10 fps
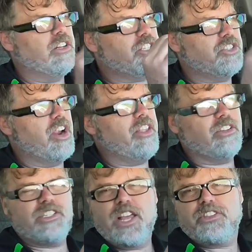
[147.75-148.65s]
and it's straight.
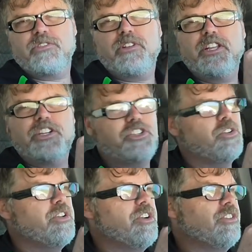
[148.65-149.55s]
There's nothing really to
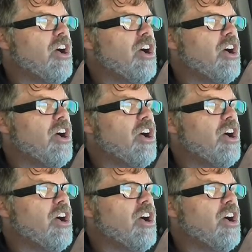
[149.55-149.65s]
show you or